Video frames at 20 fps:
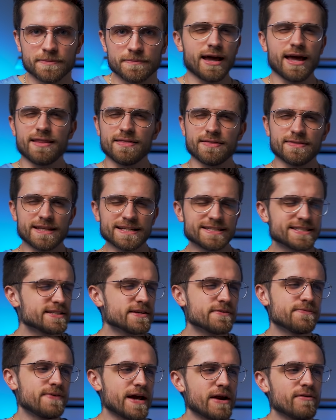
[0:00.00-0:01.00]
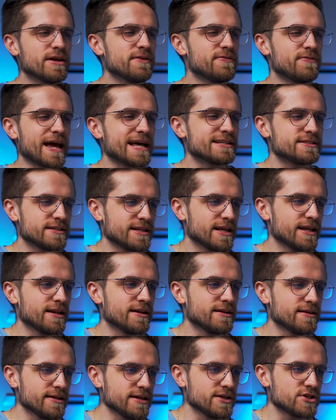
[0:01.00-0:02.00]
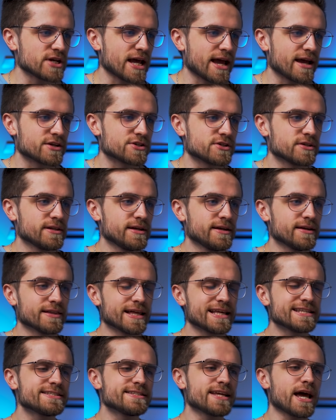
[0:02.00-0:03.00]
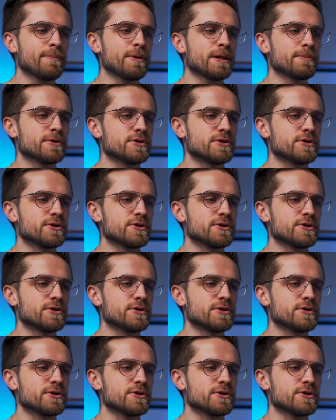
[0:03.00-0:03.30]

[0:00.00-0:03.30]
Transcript: And this is a very fascinating niche actually. Let's type in